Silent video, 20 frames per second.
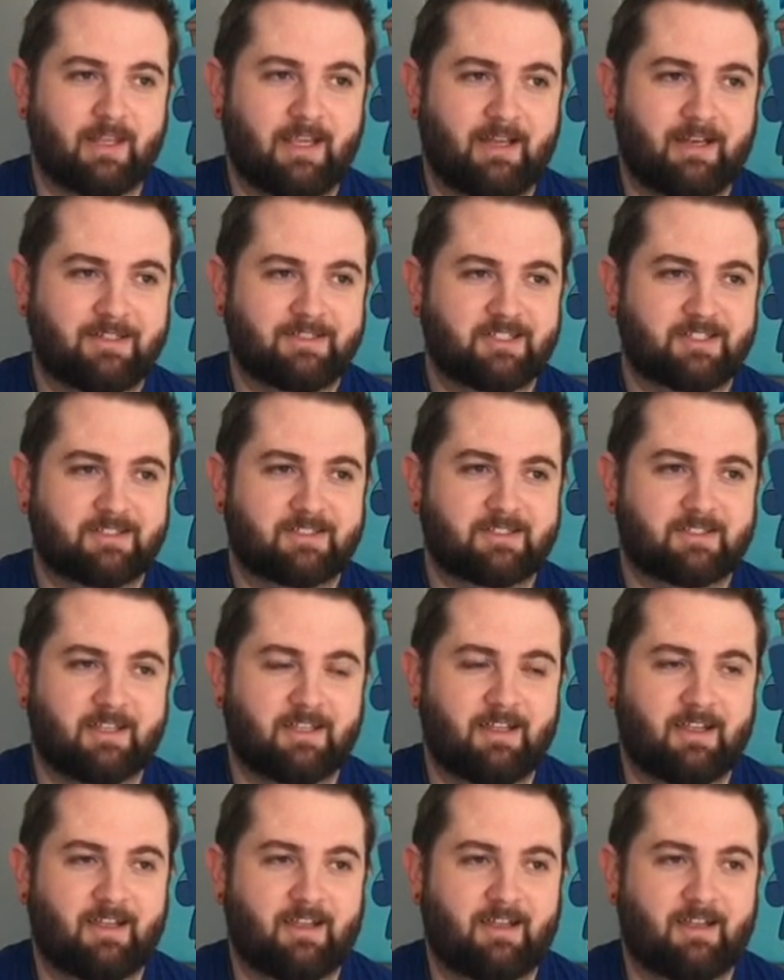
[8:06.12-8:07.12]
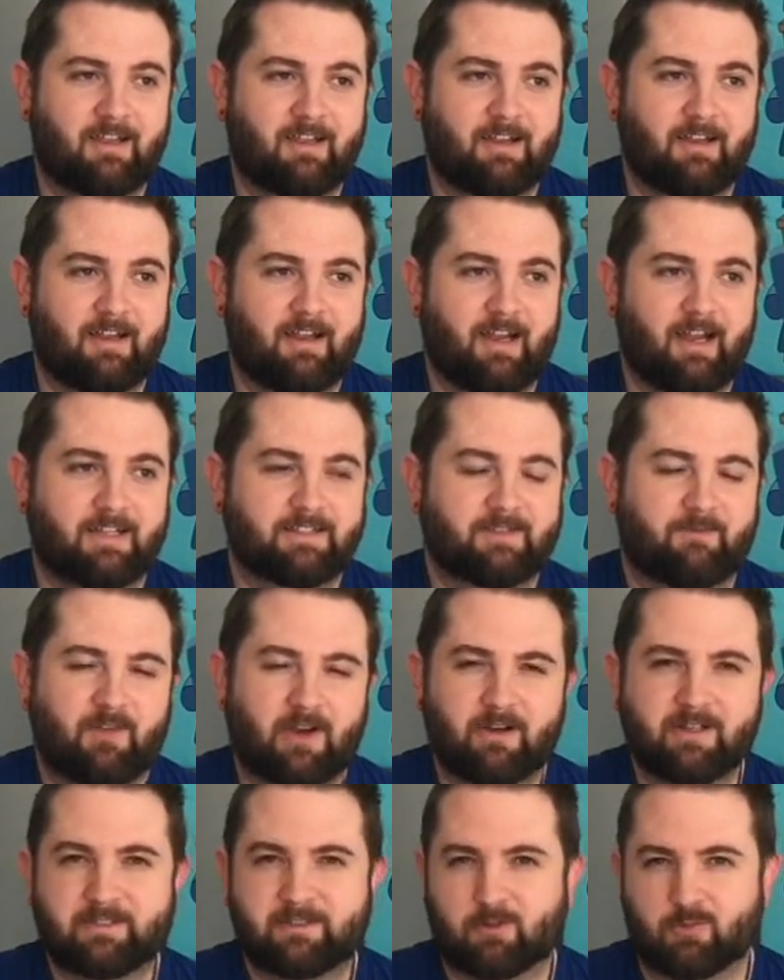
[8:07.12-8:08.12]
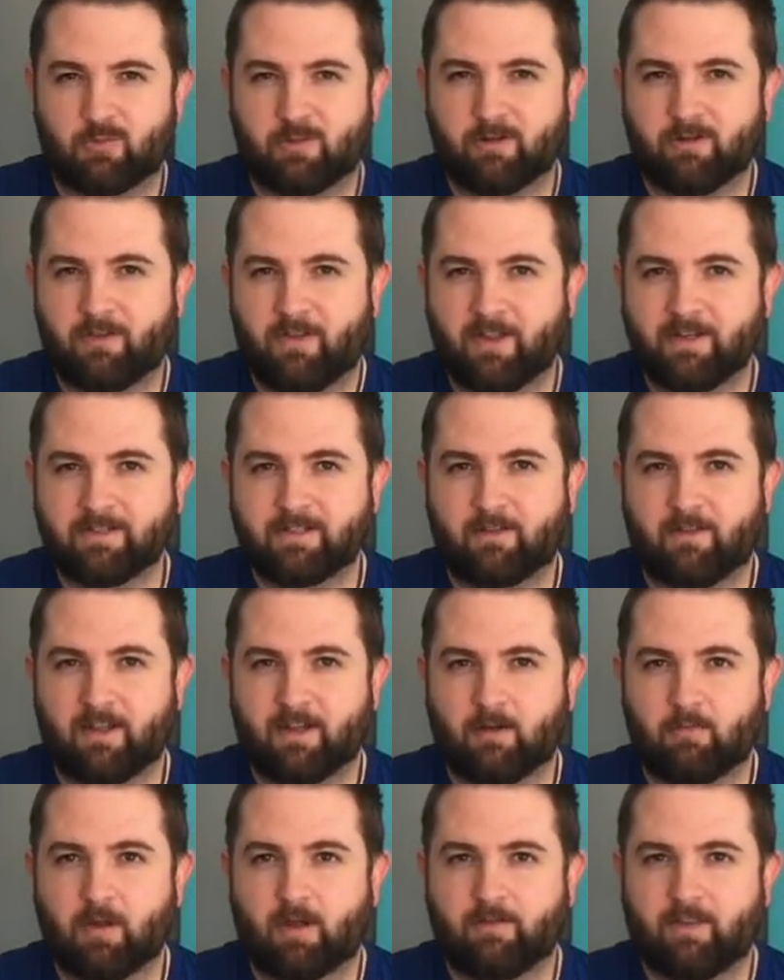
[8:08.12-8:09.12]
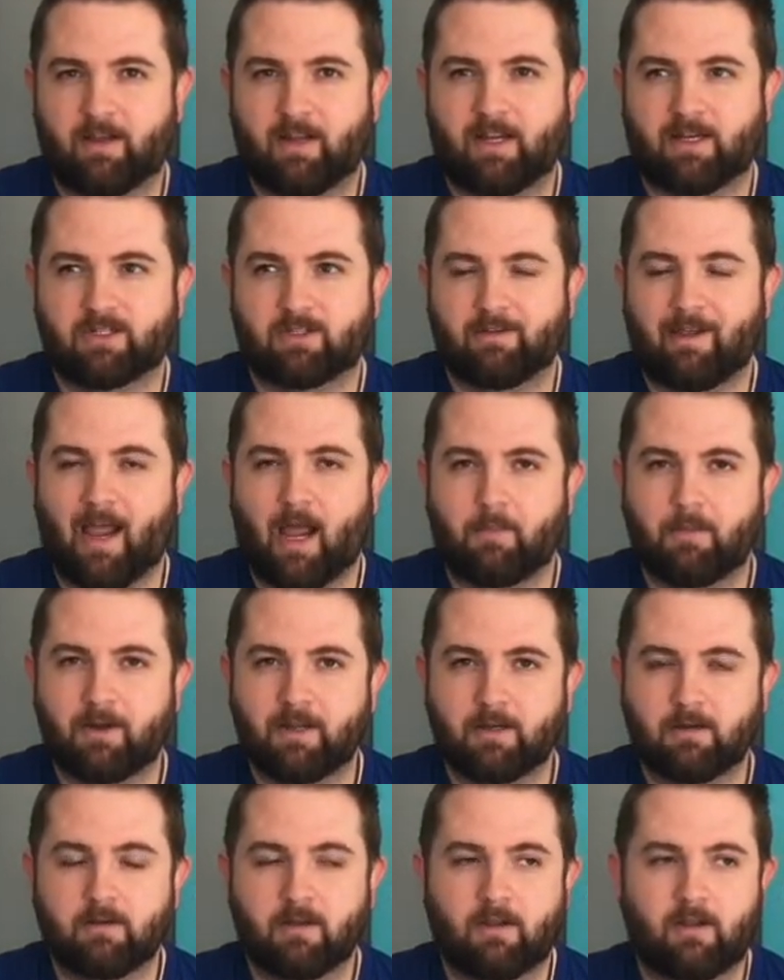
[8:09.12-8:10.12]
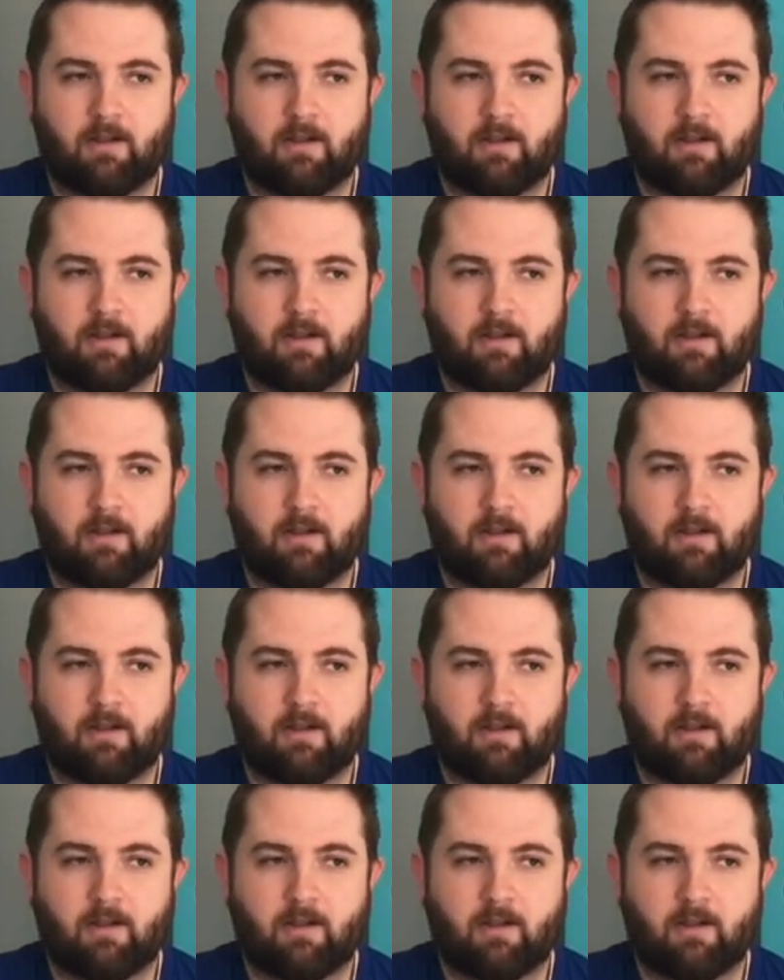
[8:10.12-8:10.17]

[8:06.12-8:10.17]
And it's a very surreal thing to think about that actually happening.